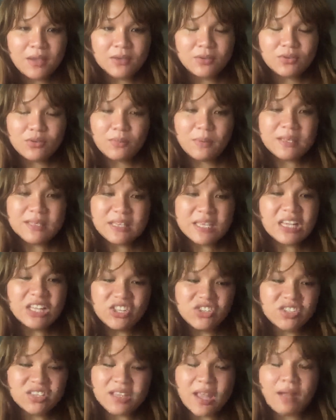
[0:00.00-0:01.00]
So basically,
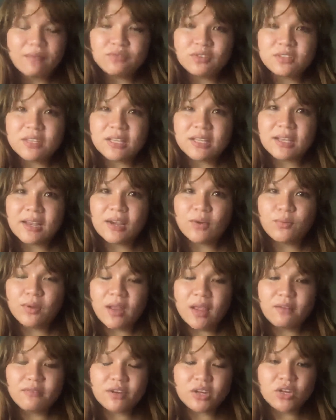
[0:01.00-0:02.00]
you just have to declare
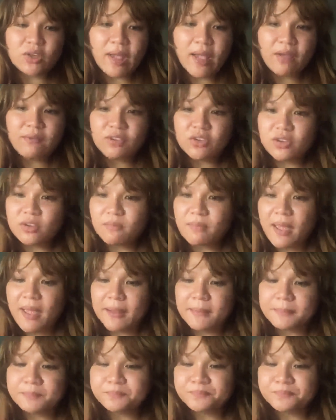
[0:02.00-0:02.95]
whatever you have in your bag.